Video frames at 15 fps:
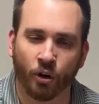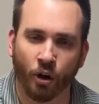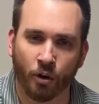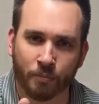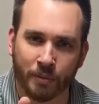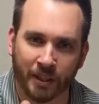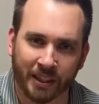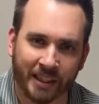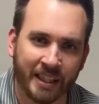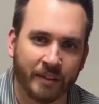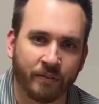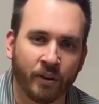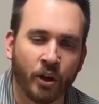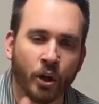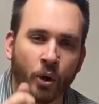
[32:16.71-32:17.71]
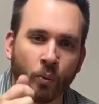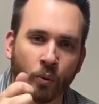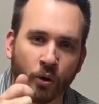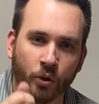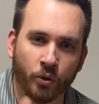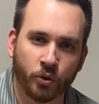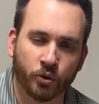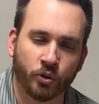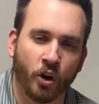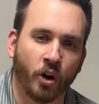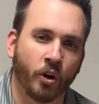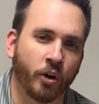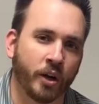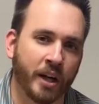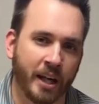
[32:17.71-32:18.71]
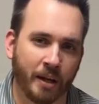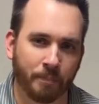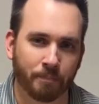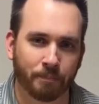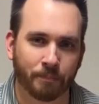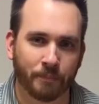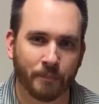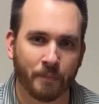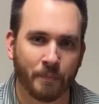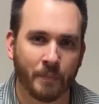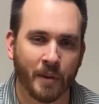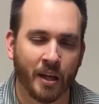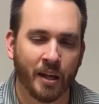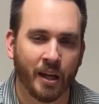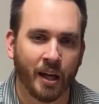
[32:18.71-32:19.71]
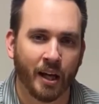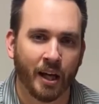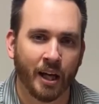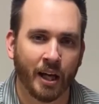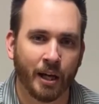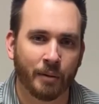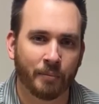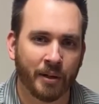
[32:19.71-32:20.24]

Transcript: Our belief will grow stronger in him.